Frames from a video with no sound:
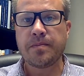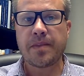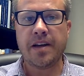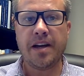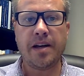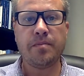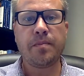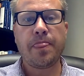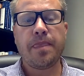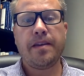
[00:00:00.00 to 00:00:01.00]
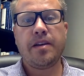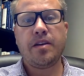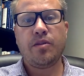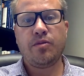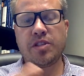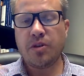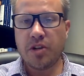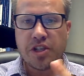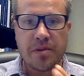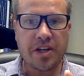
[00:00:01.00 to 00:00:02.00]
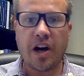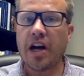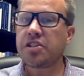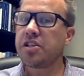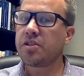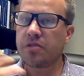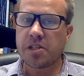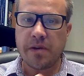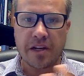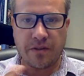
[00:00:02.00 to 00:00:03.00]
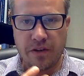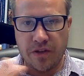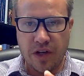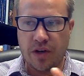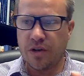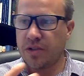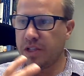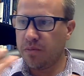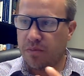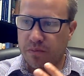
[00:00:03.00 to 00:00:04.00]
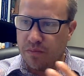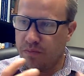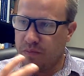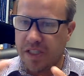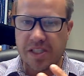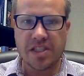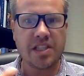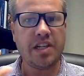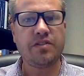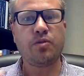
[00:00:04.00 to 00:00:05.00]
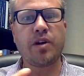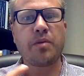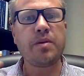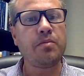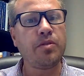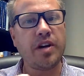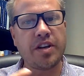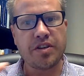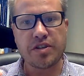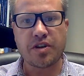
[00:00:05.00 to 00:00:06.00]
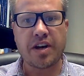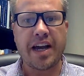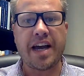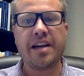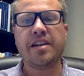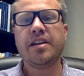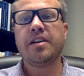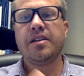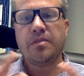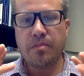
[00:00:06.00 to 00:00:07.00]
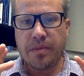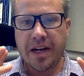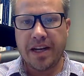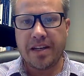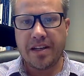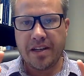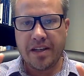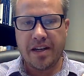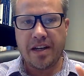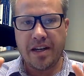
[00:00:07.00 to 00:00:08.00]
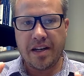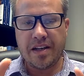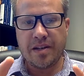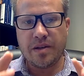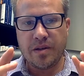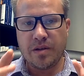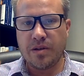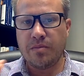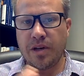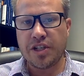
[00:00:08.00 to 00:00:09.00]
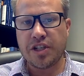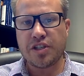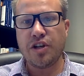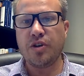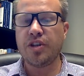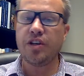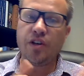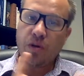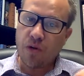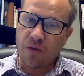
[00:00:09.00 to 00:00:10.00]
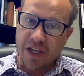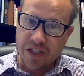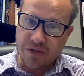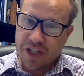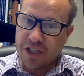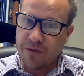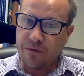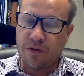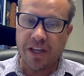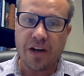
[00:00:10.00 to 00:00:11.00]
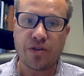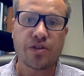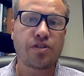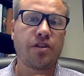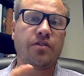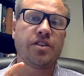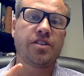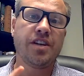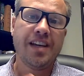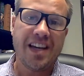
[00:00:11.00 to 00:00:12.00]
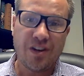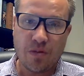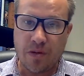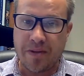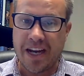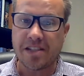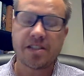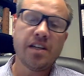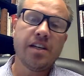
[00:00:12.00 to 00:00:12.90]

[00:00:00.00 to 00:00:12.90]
We still want you to be cautious and respectful of those, and be sensitive to where others are at. But just know that no more registration for the outdoor service and no more masks.